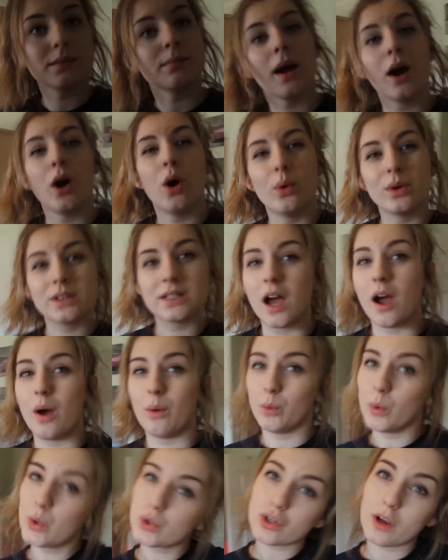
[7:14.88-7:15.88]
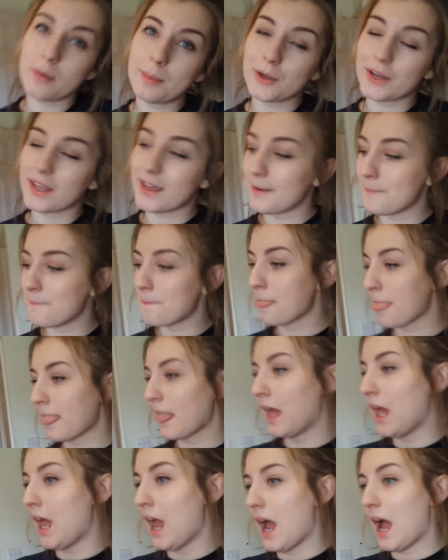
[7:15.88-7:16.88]
has my whole entire wardrobe on it.
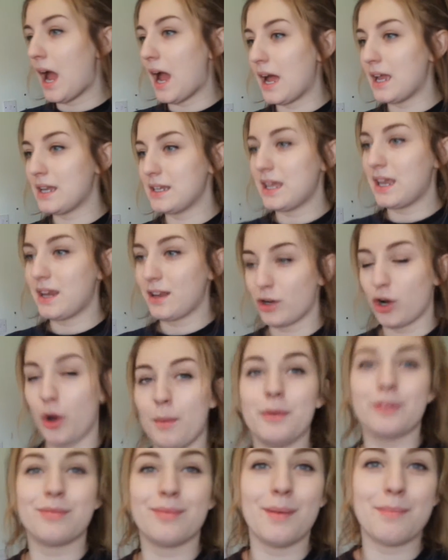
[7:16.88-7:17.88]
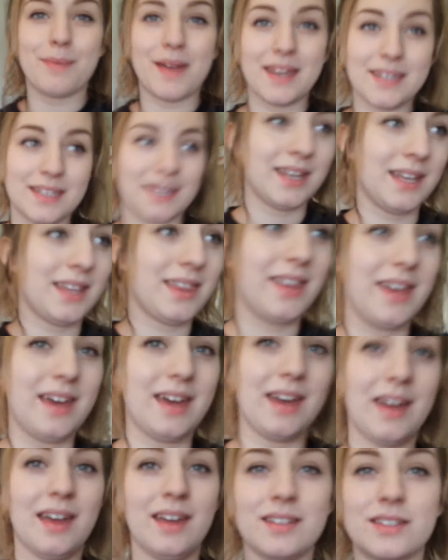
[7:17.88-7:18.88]
And then I've got to move my bed
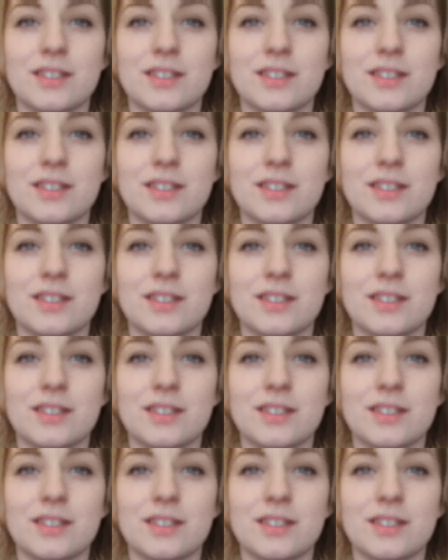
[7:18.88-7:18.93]
there.